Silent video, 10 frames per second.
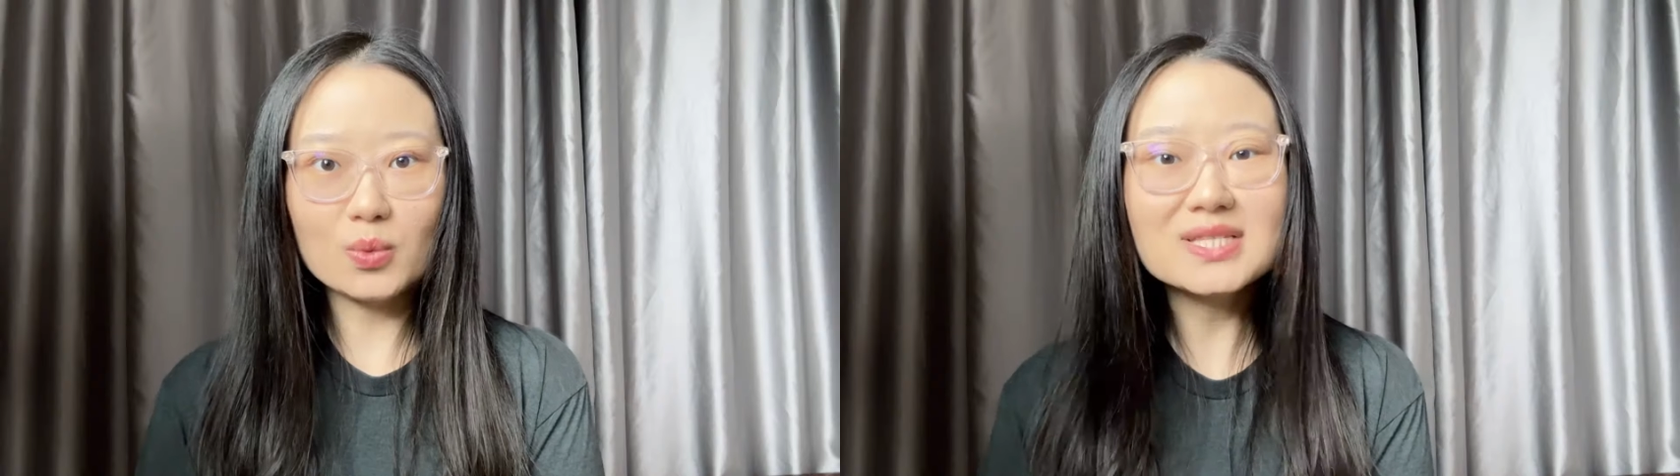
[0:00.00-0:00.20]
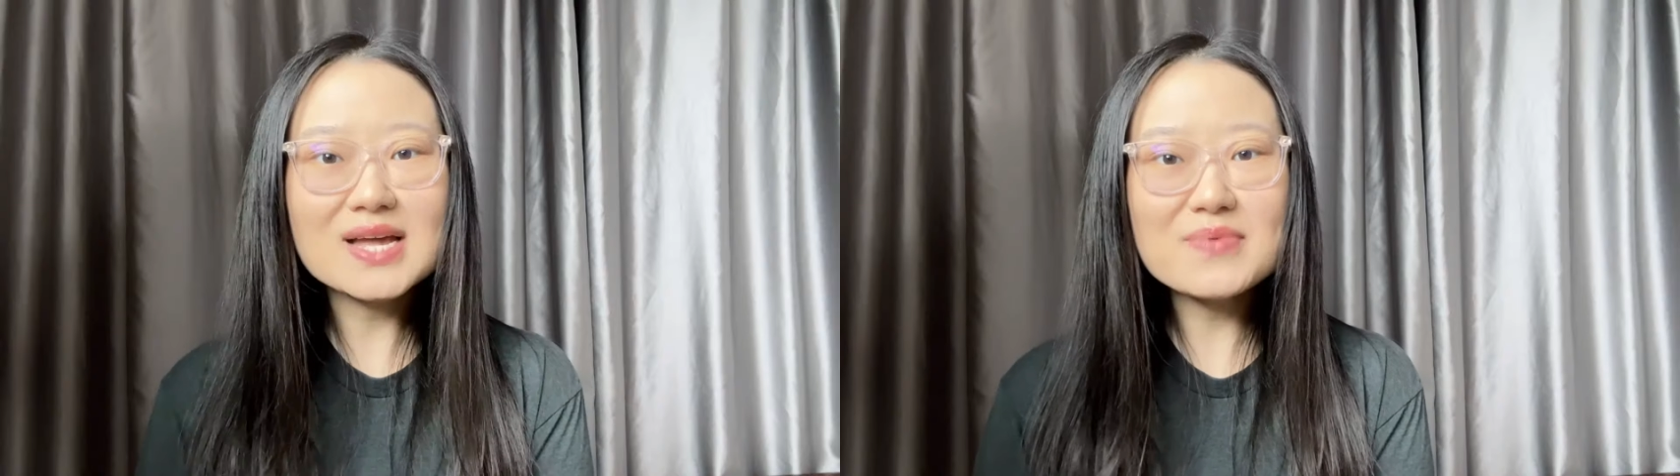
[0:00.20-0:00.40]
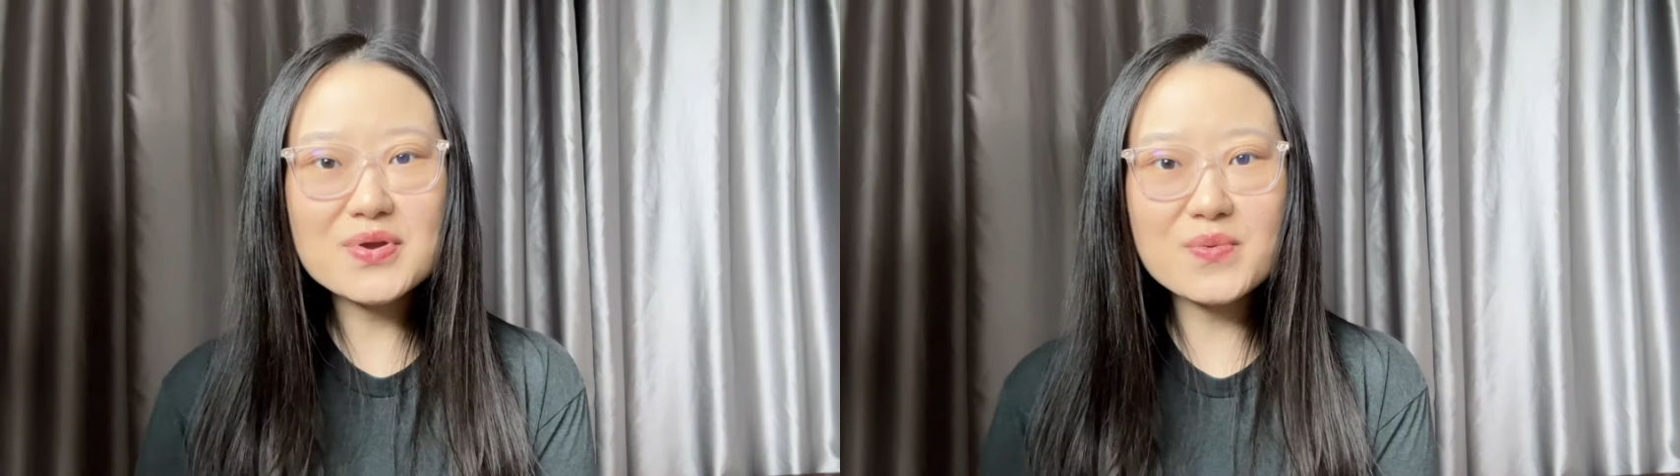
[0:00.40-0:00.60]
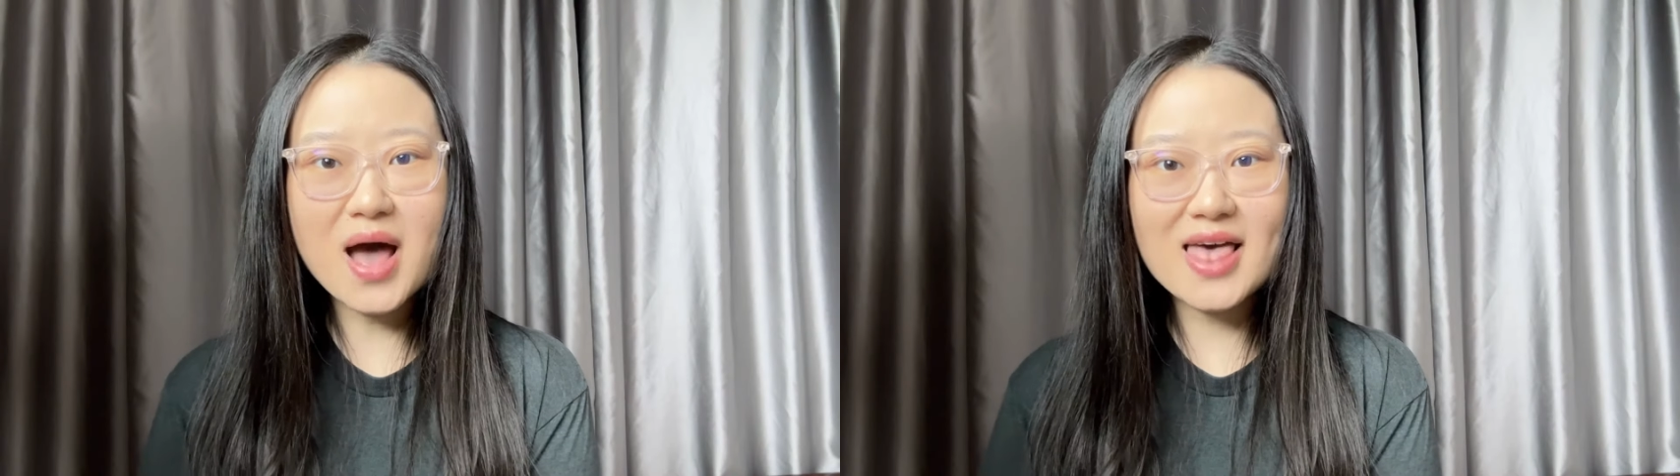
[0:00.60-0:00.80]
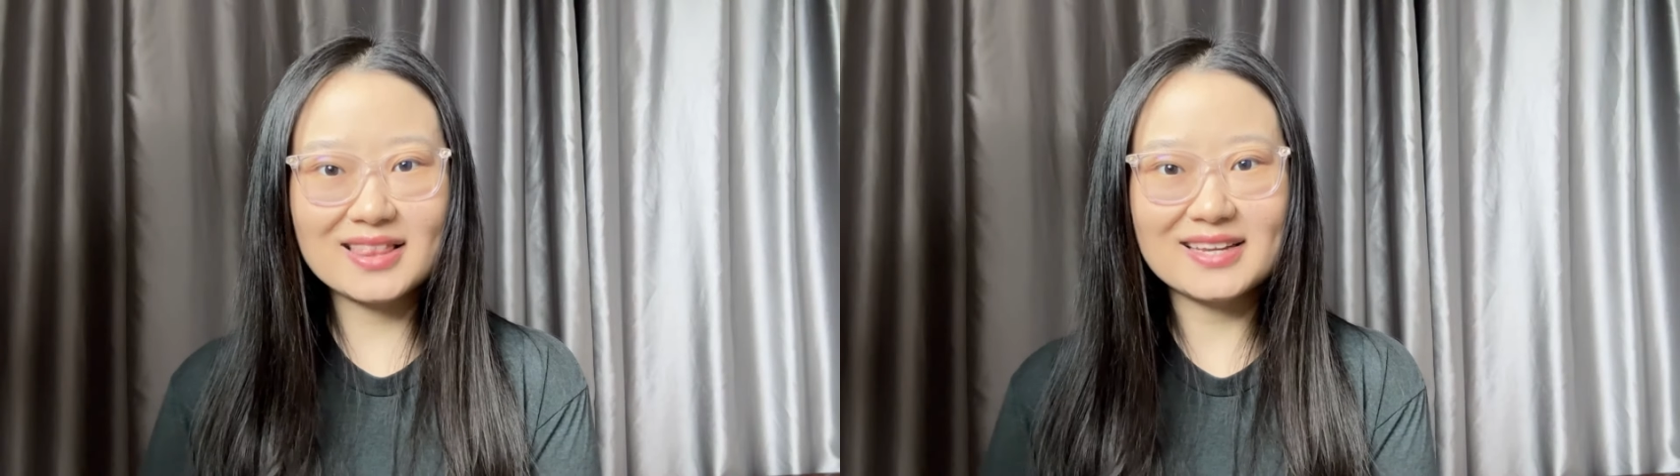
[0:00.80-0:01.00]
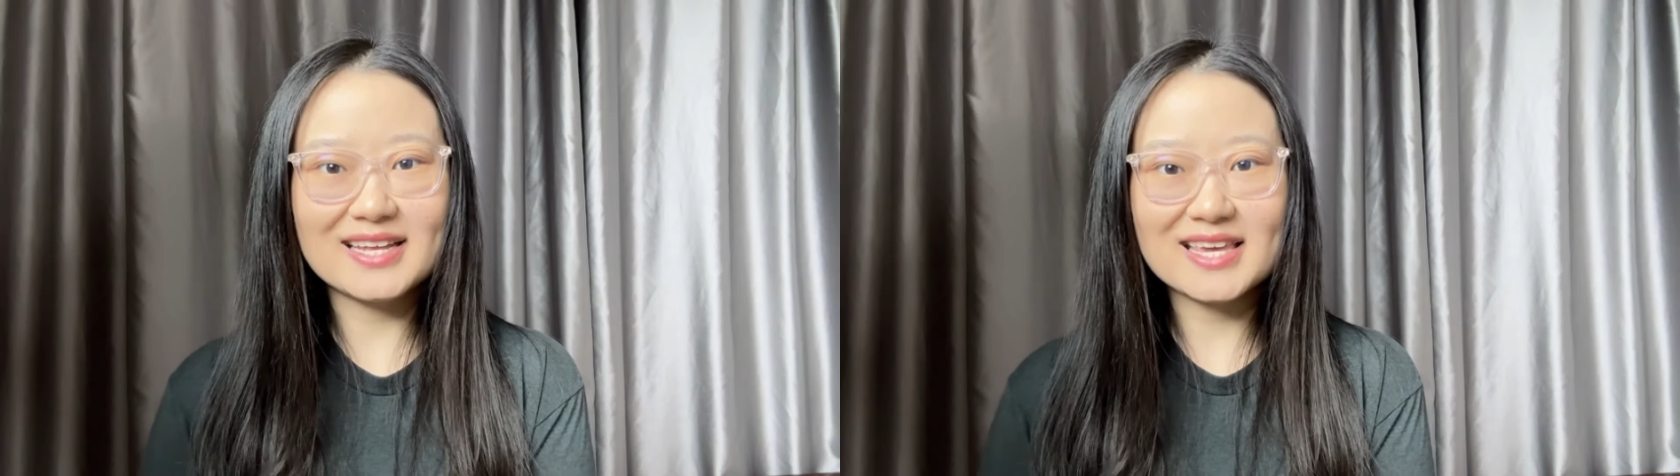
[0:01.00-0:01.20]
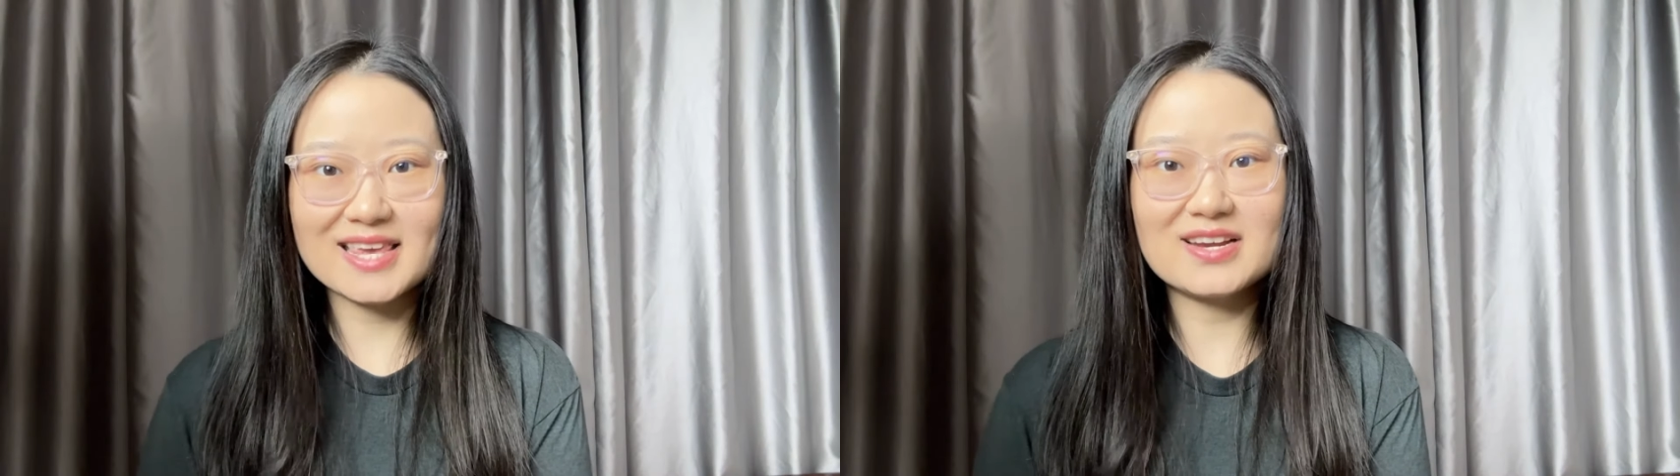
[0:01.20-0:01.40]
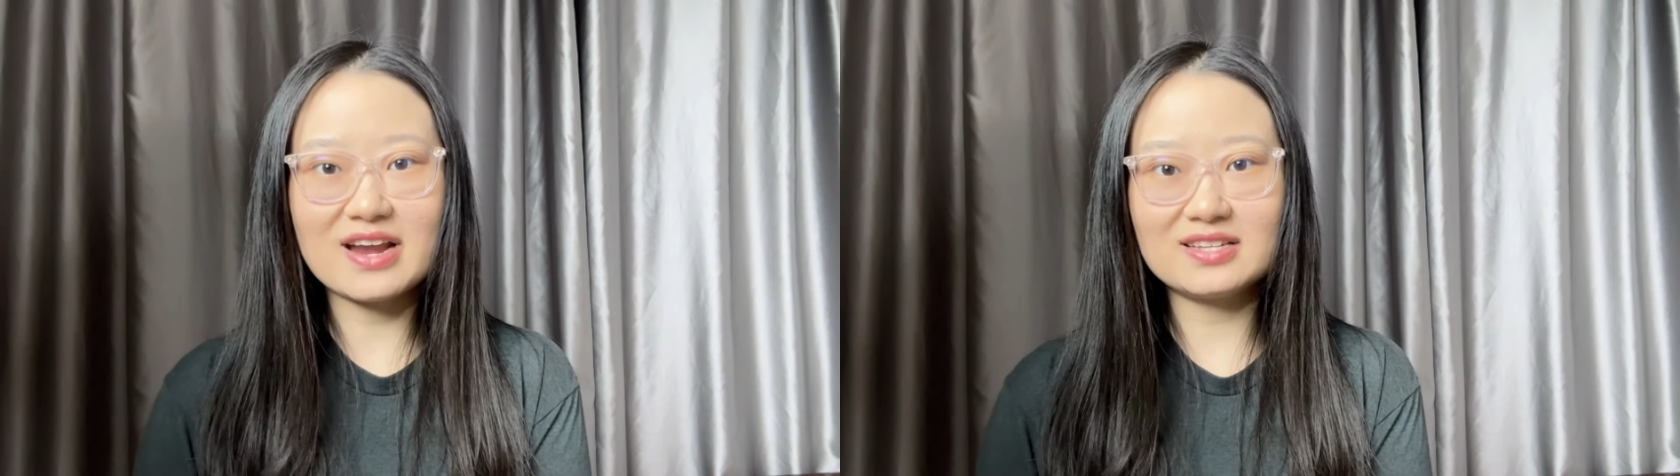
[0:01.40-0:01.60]
What's up everyone, Lilie
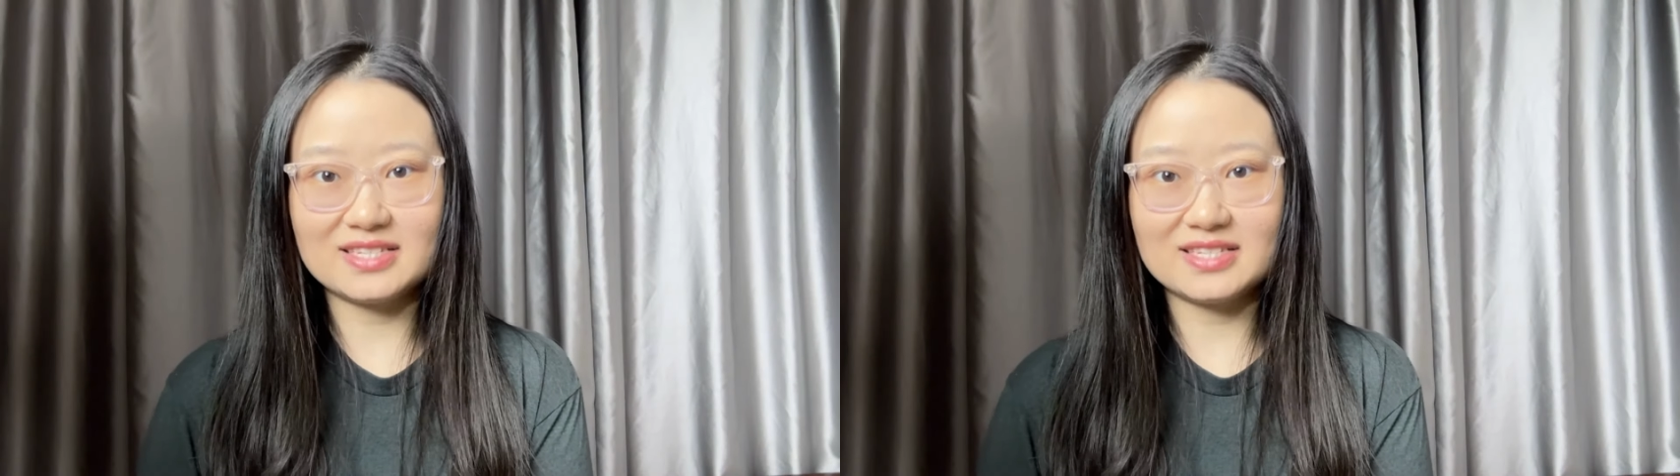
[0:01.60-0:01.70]
here.